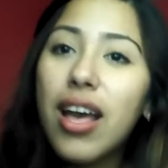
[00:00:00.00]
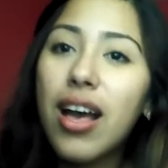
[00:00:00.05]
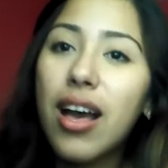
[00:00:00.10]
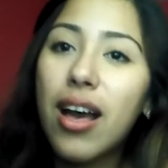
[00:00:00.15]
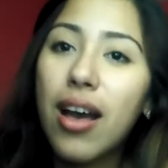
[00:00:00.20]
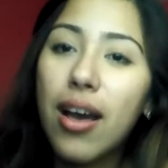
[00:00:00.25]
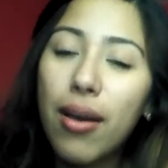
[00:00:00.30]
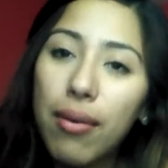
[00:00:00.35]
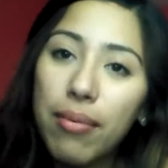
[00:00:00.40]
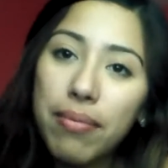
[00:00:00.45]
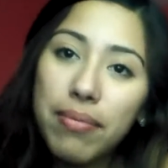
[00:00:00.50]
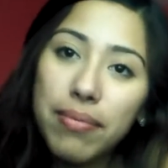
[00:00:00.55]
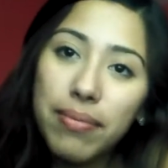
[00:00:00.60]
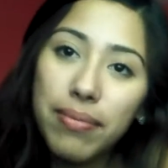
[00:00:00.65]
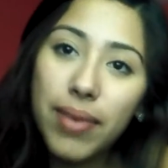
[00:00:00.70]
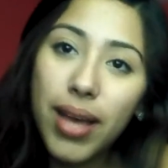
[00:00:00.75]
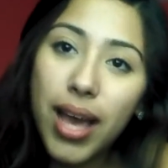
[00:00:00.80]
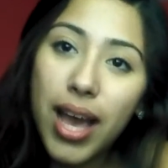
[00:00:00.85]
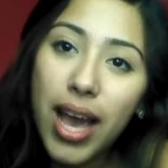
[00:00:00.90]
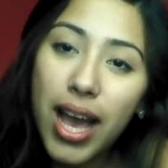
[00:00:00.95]

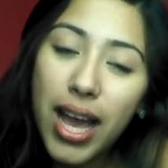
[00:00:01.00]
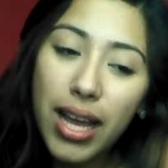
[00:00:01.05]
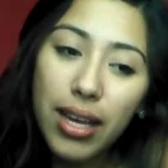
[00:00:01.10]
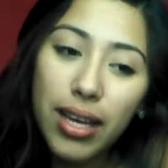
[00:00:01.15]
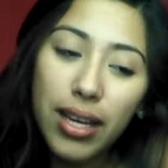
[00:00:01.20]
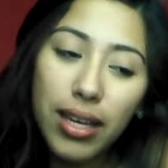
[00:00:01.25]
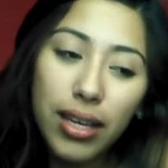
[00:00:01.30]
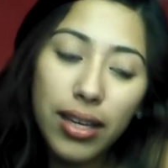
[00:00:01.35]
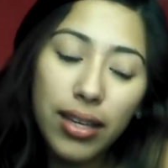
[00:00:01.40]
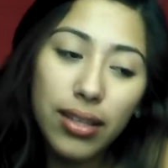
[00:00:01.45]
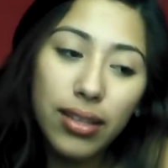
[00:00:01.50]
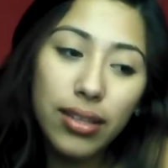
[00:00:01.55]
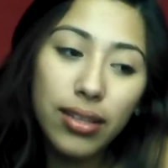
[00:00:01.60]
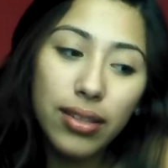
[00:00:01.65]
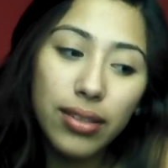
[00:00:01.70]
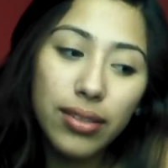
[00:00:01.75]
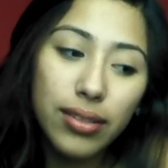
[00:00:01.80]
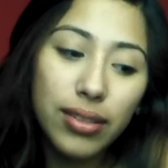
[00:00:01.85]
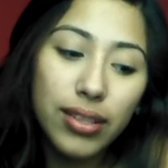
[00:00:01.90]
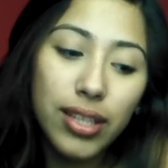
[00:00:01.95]
um, I
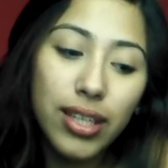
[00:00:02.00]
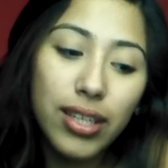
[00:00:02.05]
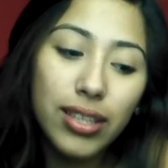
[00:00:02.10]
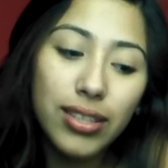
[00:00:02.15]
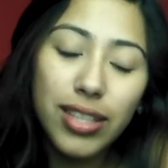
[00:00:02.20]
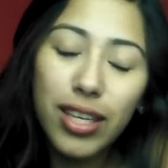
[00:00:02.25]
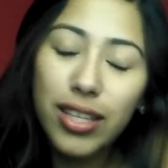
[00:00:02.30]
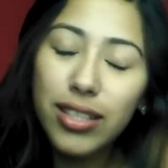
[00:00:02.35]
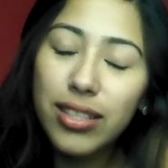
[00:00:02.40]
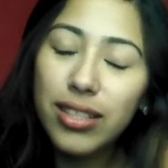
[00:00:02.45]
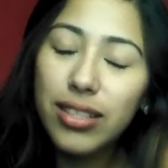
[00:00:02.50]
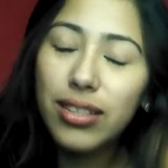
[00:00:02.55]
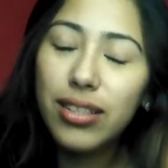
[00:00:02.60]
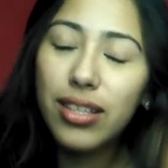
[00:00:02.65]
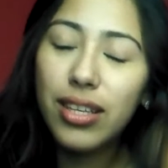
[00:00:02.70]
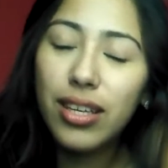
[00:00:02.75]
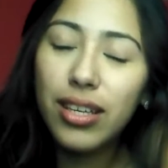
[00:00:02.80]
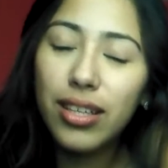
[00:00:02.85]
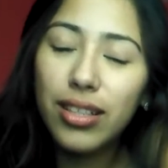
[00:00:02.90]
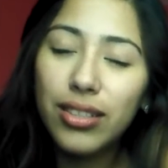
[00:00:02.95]
need to take
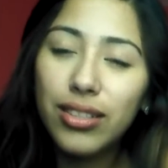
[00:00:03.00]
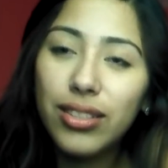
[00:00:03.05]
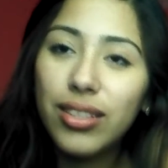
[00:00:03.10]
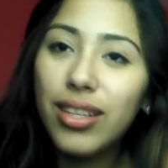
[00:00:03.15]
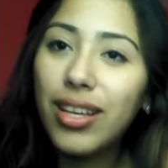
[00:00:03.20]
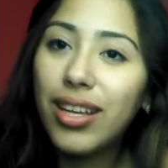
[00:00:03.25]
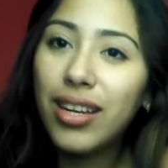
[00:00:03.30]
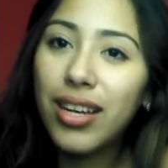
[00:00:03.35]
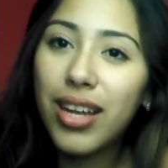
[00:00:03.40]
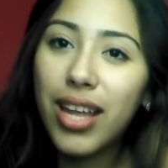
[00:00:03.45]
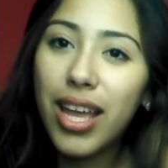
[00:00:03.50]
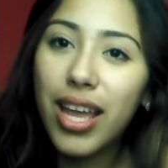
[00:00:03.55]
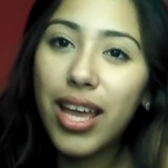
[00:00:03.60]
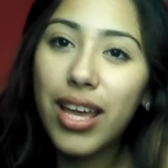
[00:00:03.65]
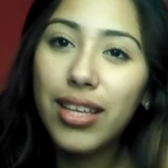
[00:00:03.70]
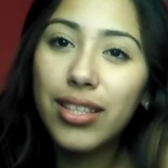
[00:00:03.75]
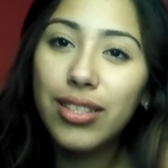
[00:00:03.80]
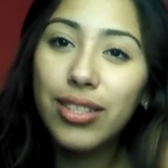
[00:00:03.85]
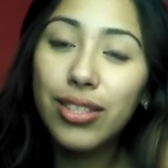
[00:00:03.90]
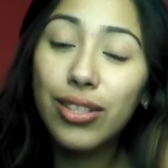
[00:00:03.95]
things in
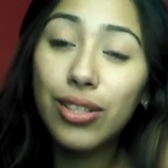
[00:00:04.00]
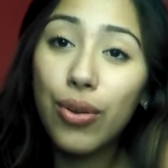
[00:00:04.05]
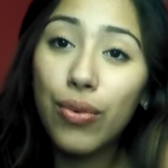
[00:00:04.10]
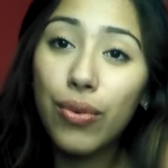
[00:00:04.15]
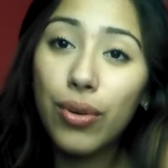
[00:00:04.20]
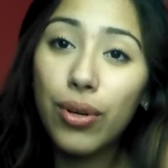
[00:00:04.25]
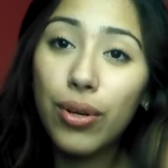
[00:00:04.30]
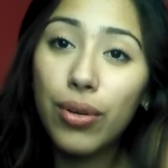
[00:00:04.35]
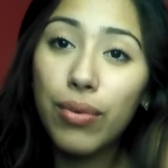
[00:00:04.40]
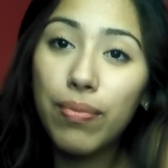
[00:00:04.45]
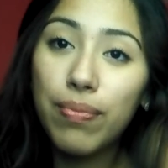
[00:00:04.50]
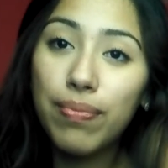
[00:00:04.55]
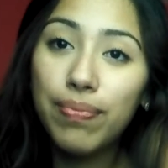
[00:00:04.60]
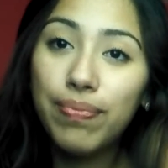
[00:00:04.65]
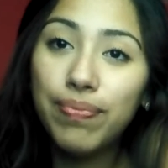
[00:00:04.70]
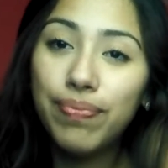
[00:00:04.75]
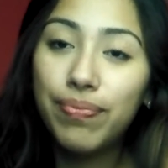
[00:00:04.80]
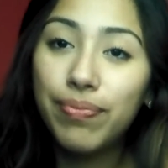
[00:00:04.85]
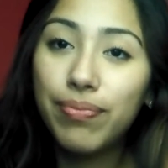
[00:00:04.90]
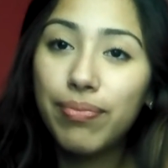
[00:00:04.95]
a slower
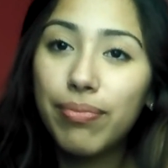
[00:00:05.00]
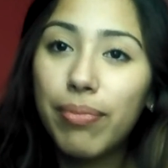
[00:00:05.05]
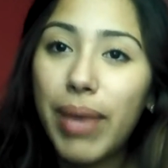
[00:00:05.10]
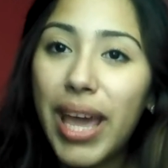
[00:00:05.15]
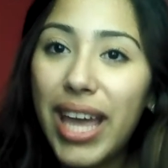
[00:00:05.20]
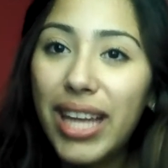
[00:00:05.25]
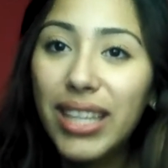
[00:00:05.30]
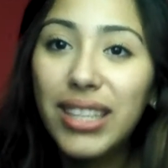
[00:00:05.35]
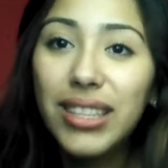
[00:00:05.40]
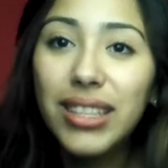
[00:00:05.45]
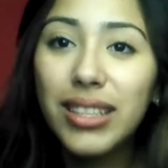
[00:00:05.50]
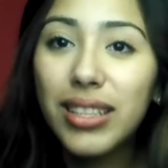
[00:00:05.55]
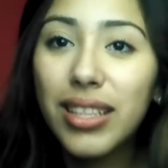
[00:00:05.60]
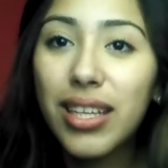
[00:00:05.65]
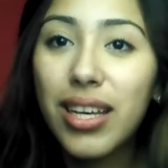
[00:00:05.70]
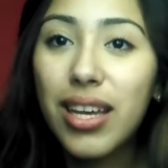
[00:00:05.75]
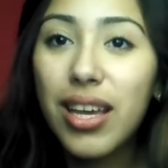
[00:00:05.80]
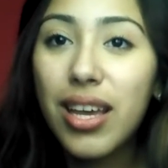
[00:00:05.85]
pace